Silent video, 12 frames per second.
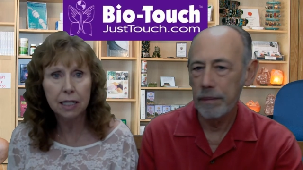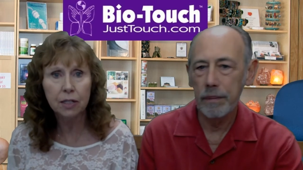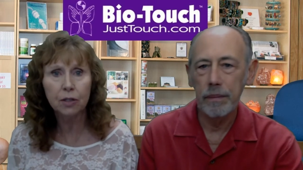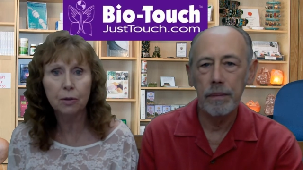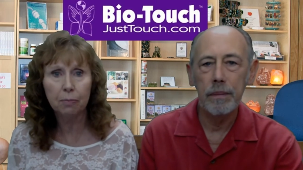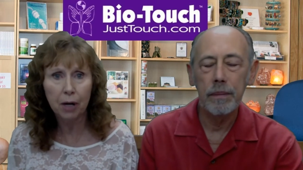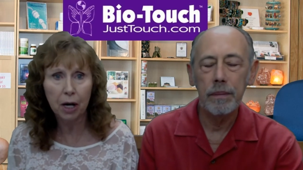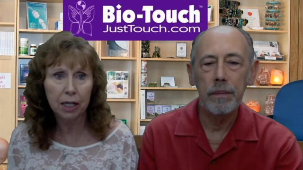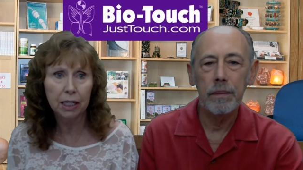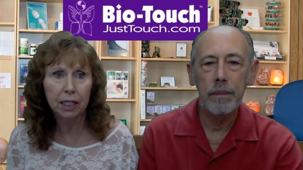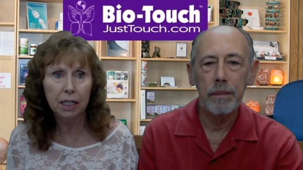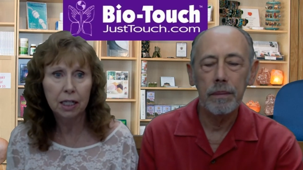Speaker 1: in the
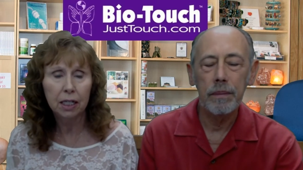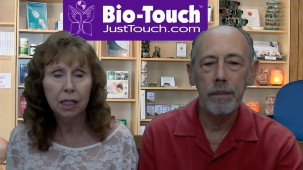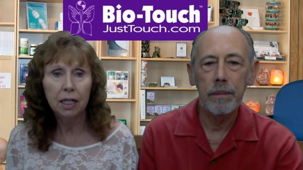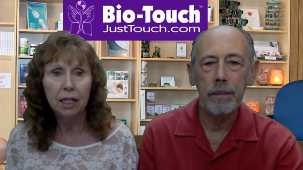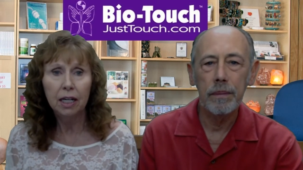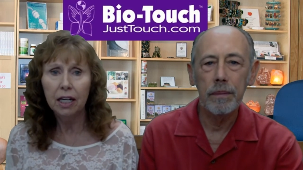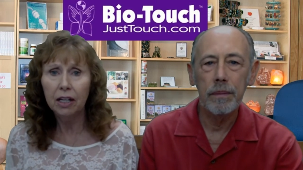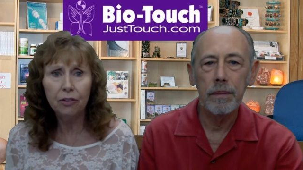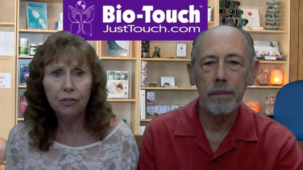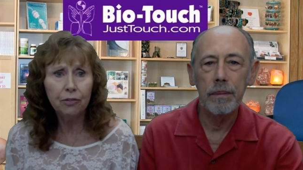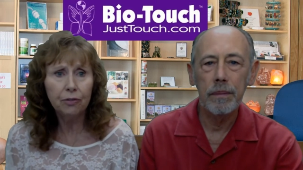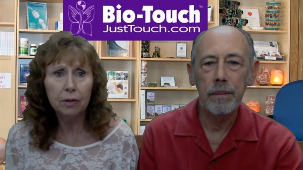body
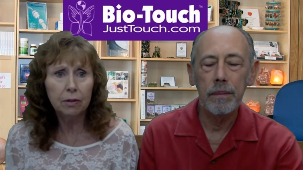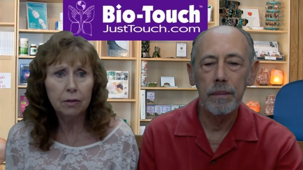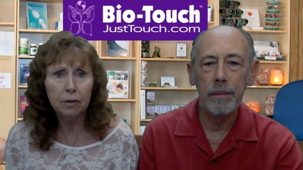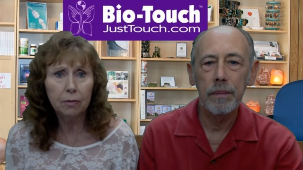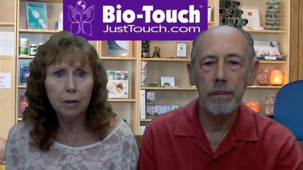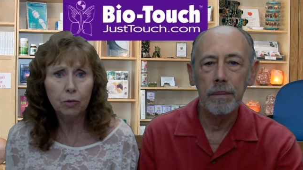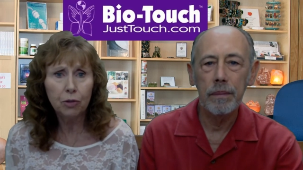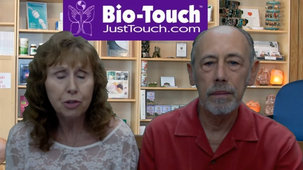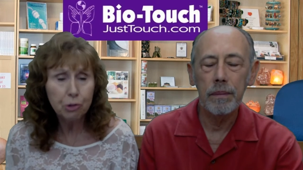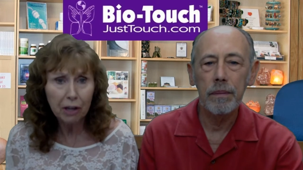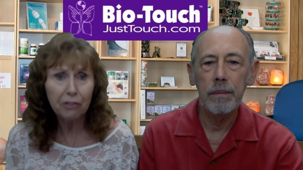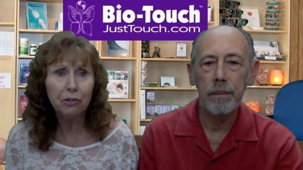is
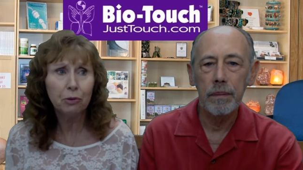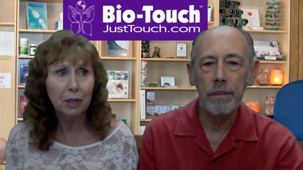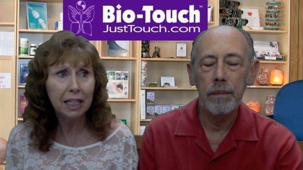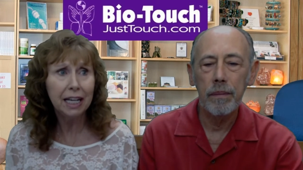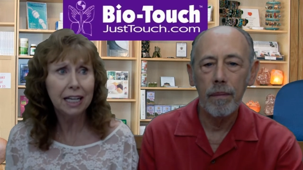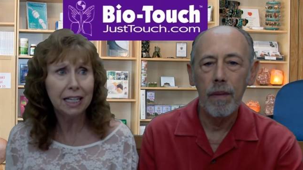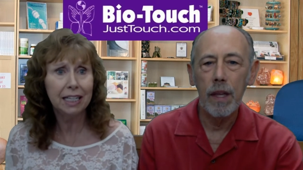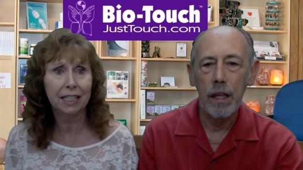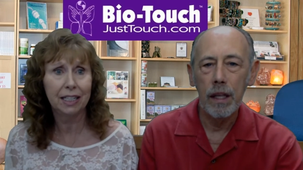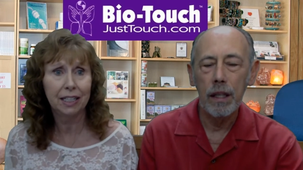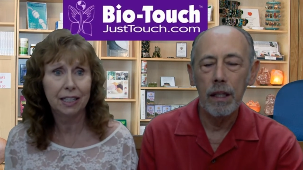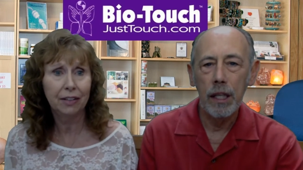stress related
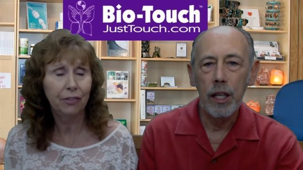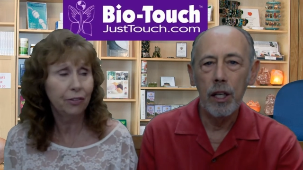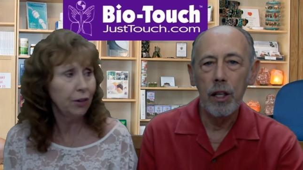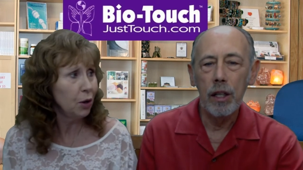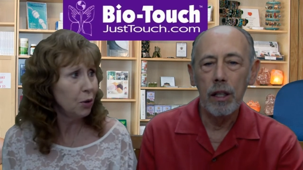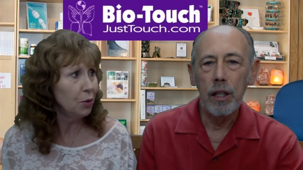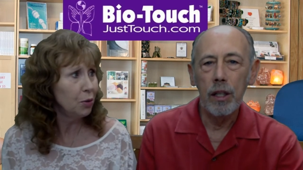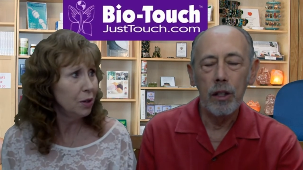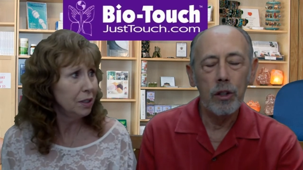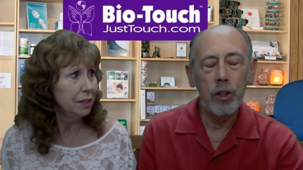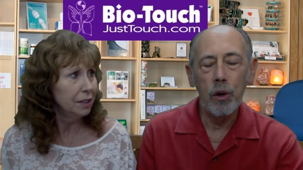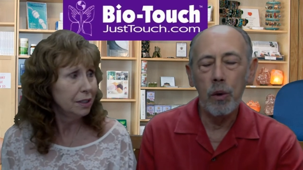so
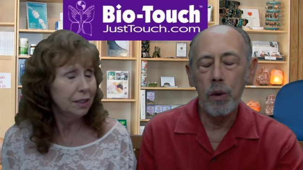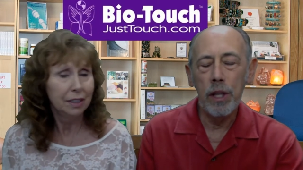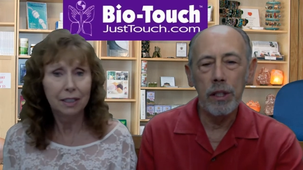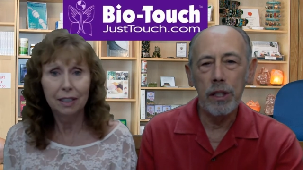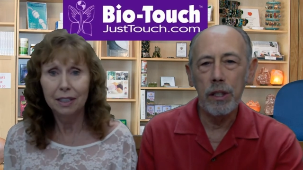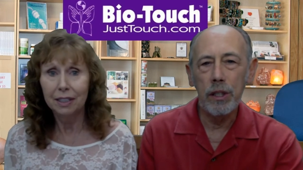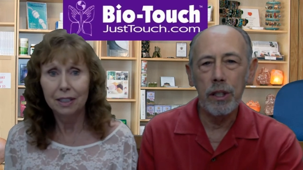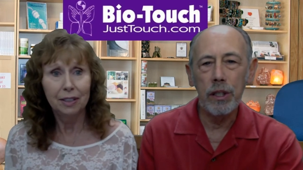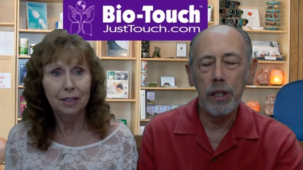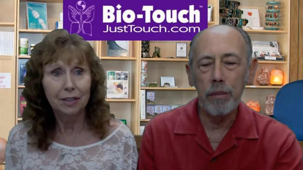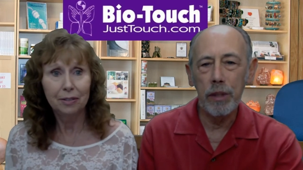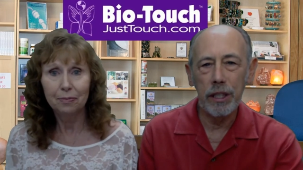So this is just
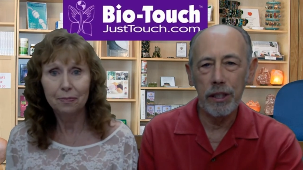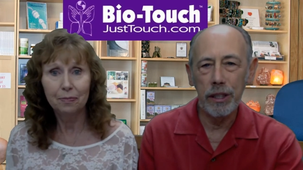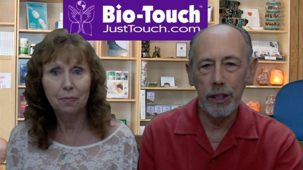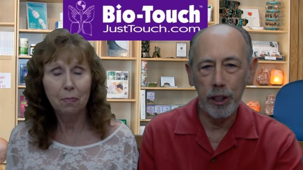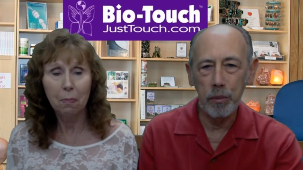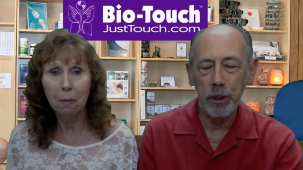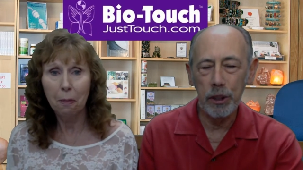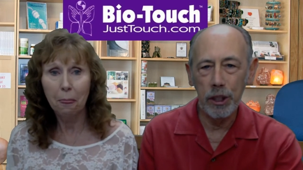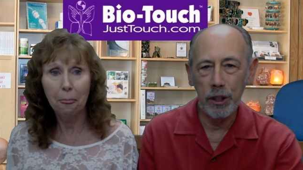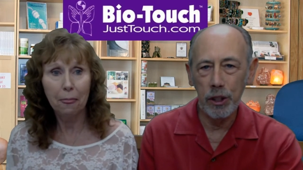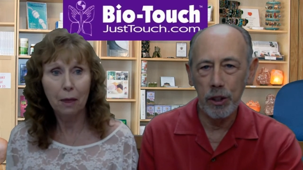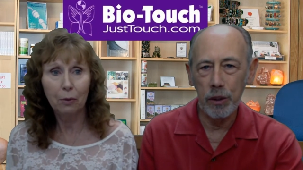
Speaker 2: something simple to
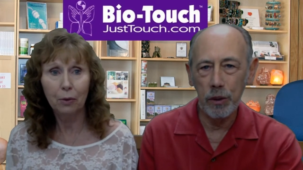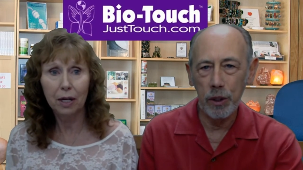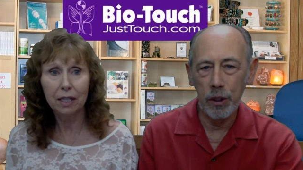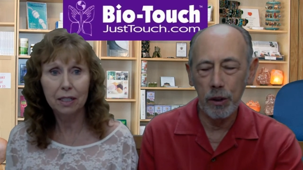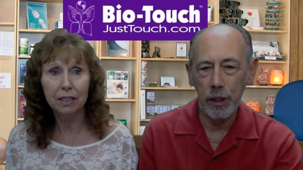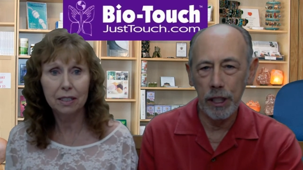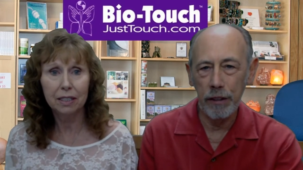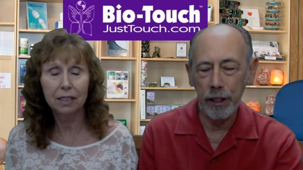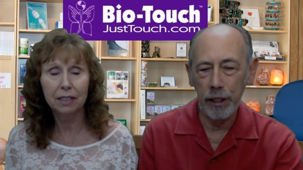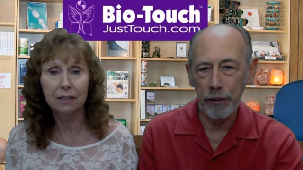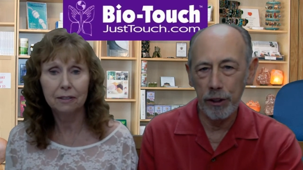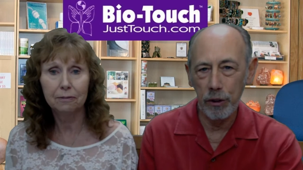do. Right. You know, even
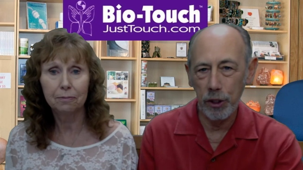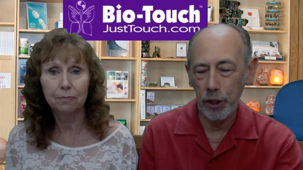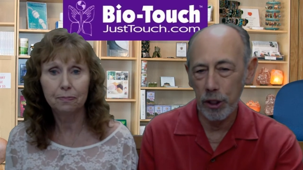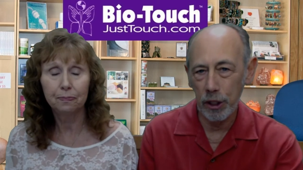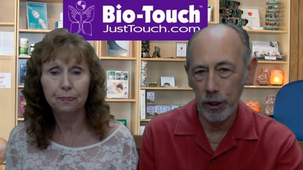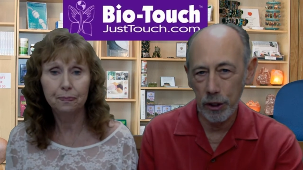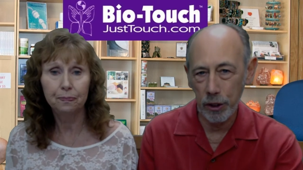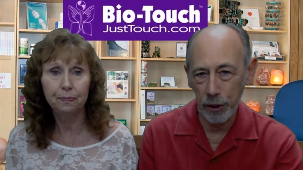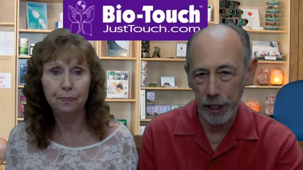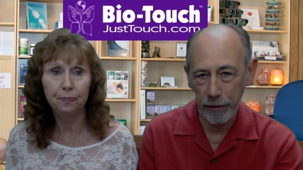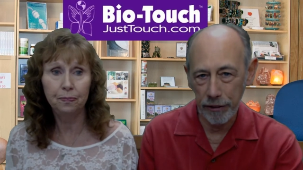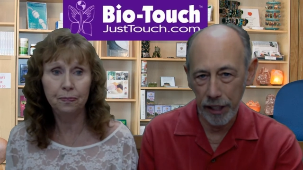if you took 3
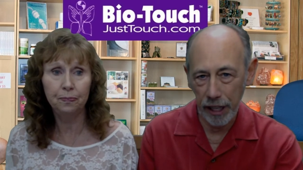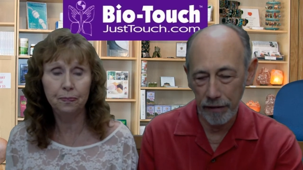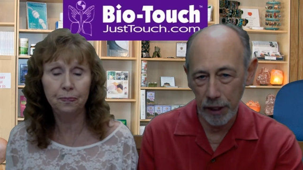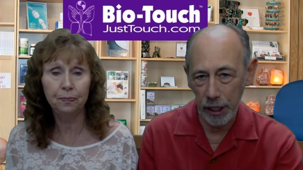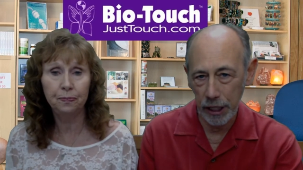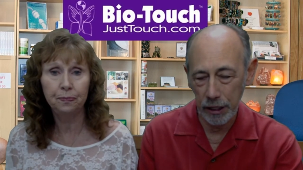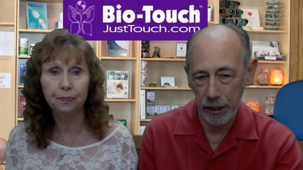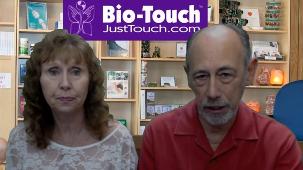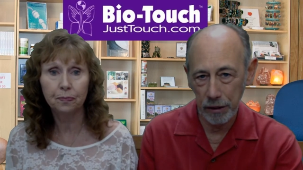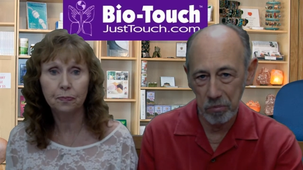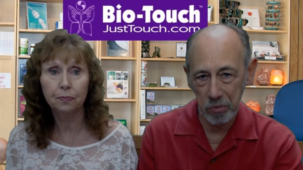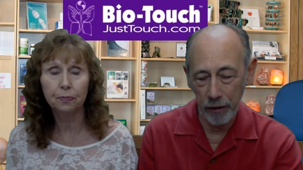to 5 minutes
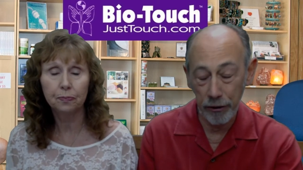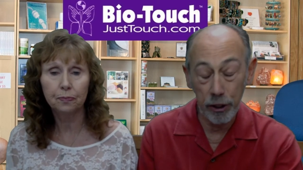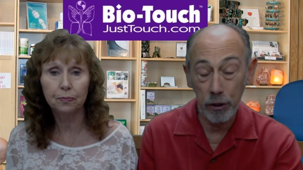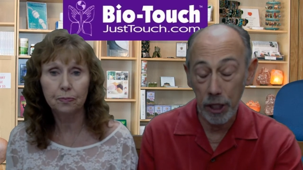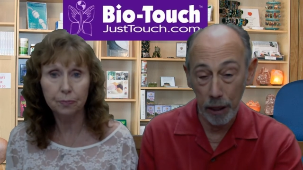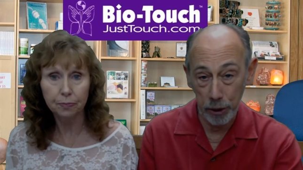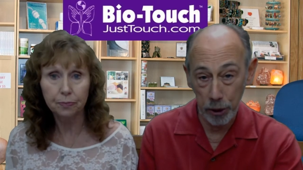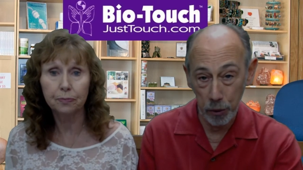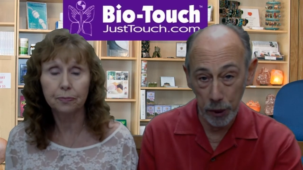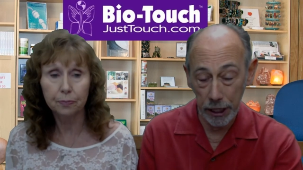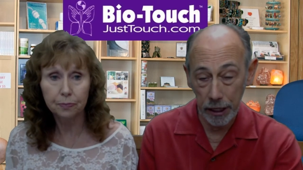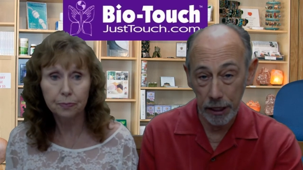a few times a
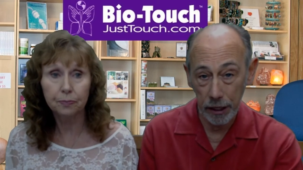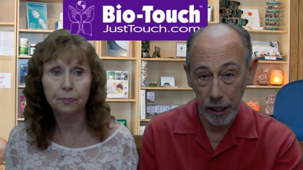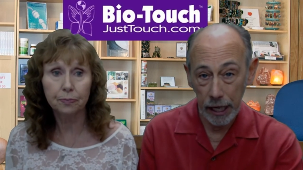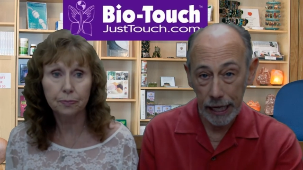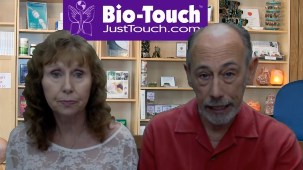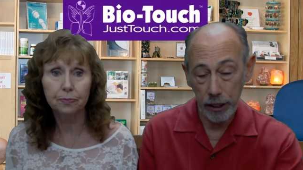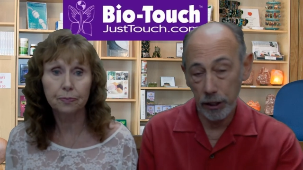week to